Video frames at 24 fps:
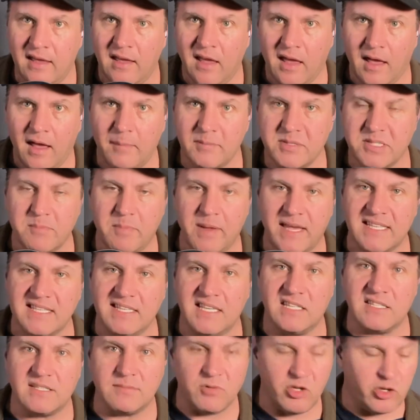I'm just about to
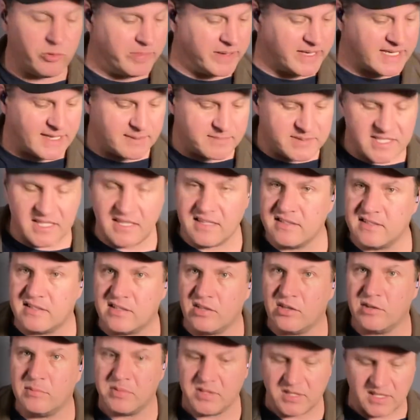get some new pickups in,
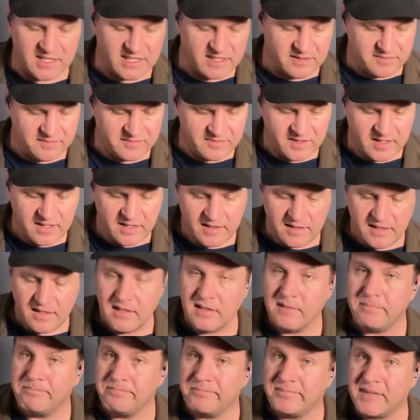so I'm kind of
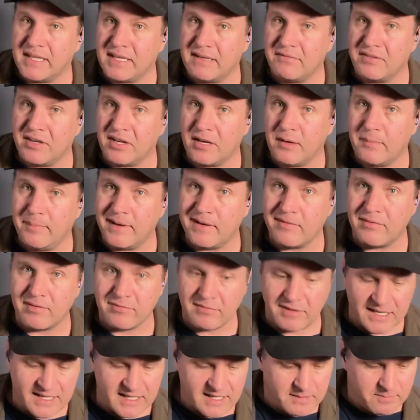giving it a bit of a
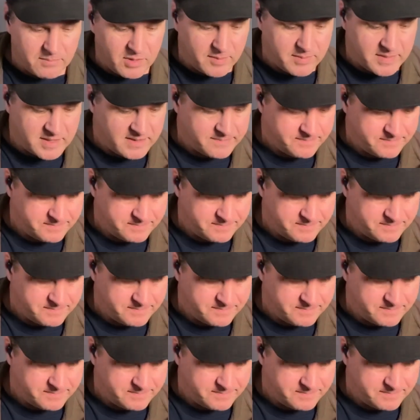run at the moment.